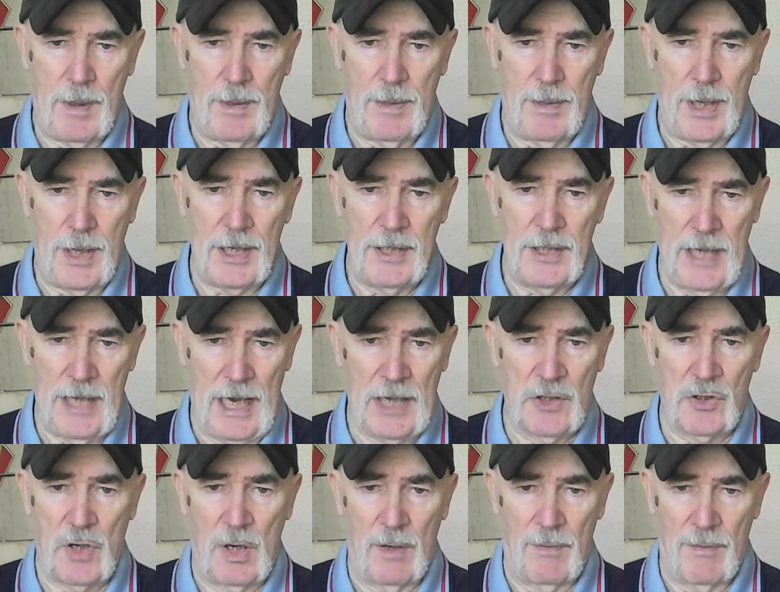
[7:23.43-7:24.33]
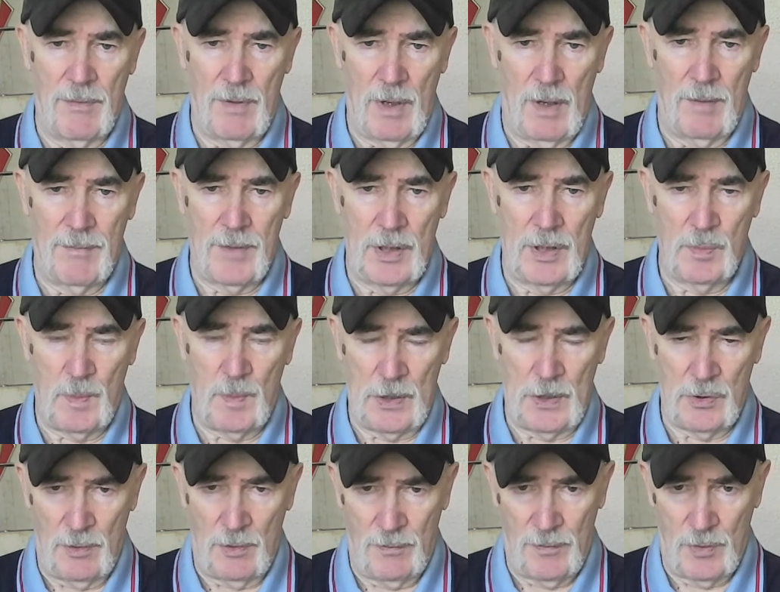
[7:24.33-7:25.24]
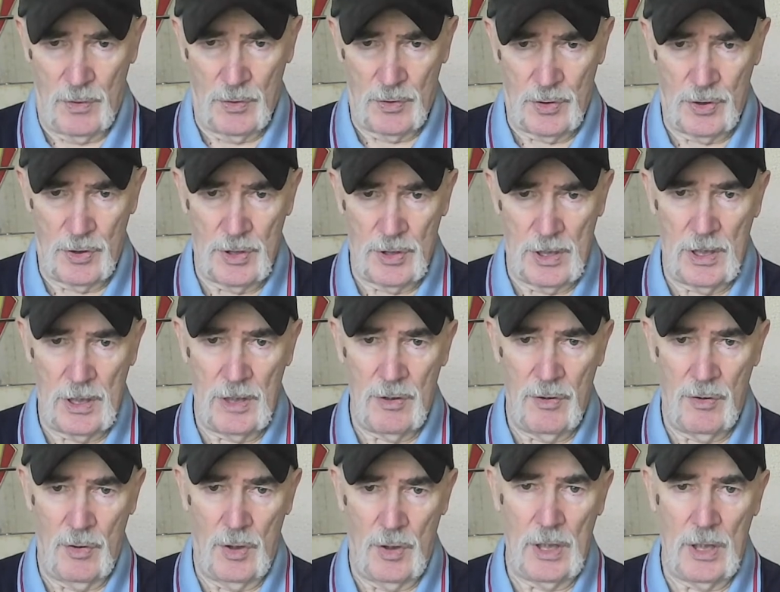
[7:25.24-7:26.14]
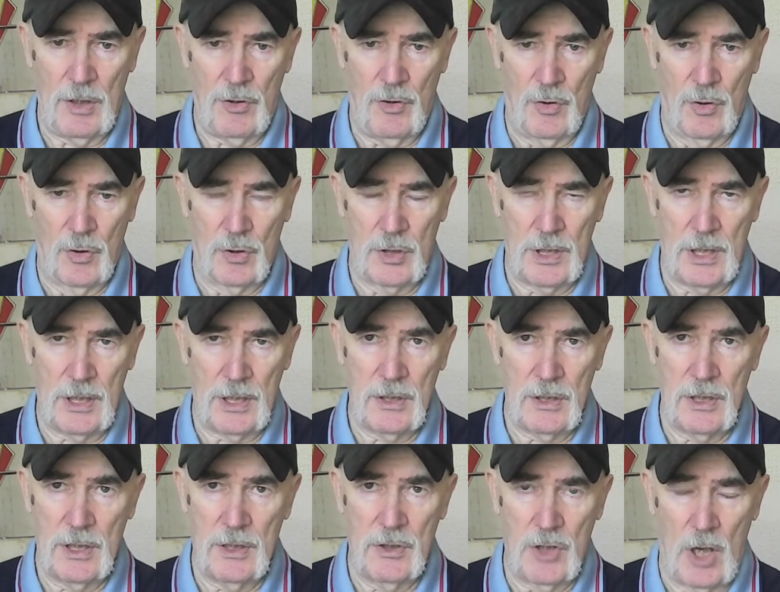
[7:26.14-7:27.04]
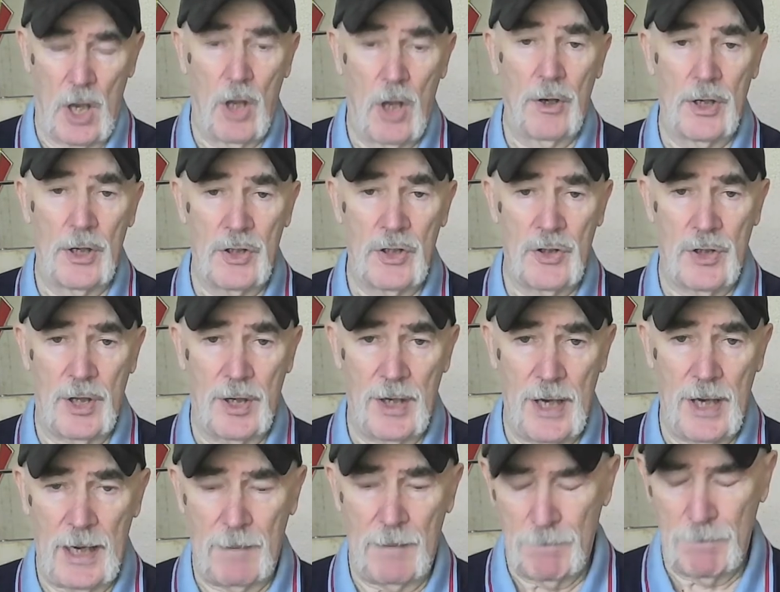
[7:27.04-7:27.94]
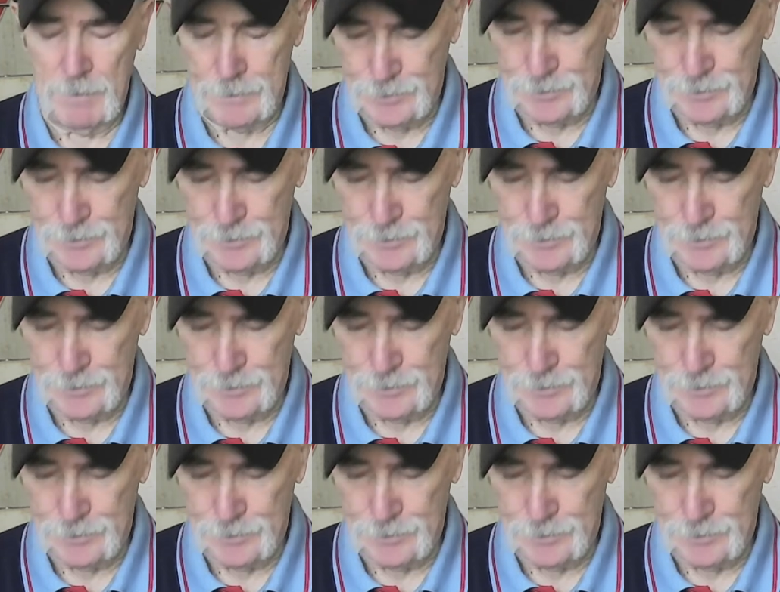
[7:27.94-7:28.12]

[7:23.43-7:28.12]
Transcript: the task of the Special Forces, and he thought it tarnished the name.